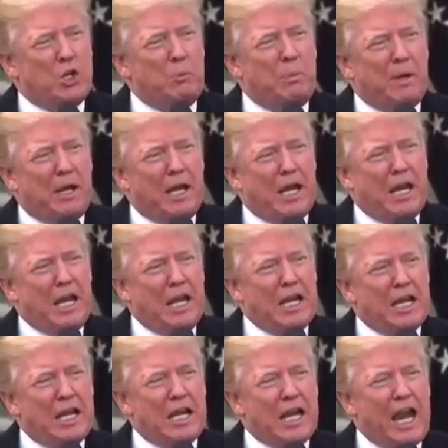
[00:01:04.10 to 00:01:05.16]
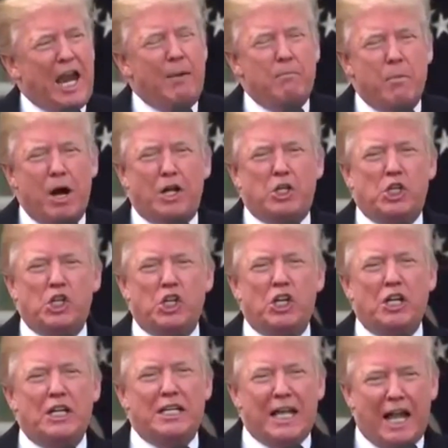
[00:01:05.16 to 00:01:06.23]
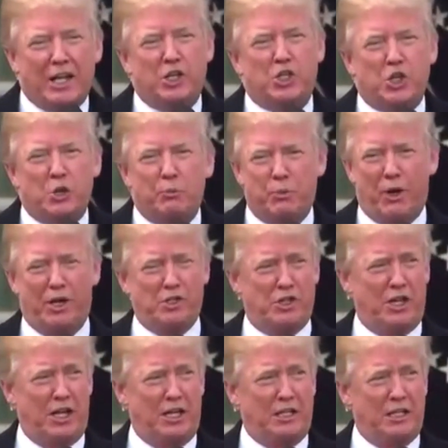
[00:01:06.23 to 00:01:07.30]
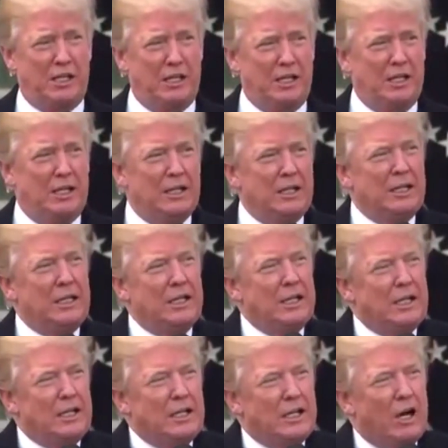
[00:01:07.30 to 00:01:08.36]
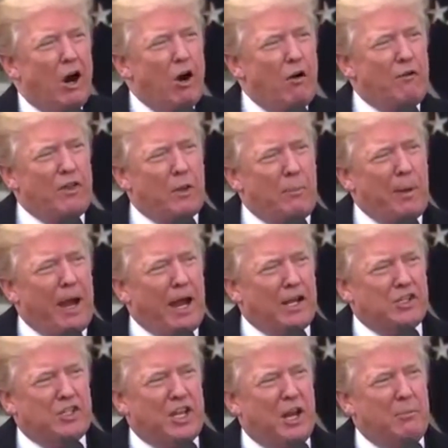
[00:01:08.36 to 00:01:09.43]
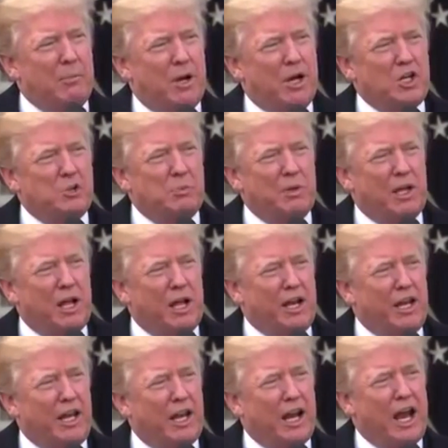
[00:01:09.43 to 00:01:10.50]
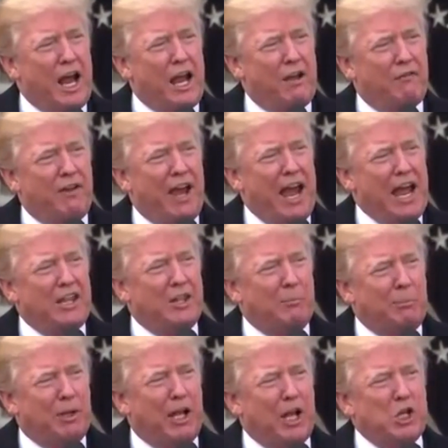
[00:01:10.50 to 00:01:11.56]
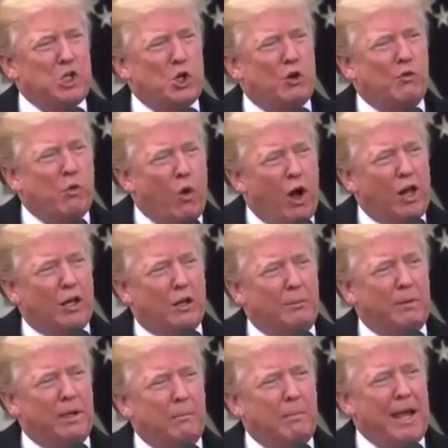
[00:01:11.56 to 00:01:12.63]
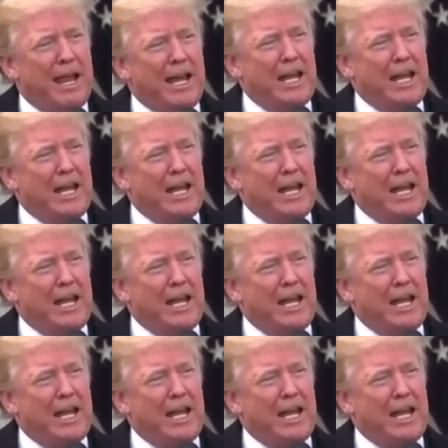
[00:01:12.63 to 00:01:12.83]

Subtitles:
to be a much nicer turkey. Over the past 10 months, Melania and I have had the pleasure of welcoming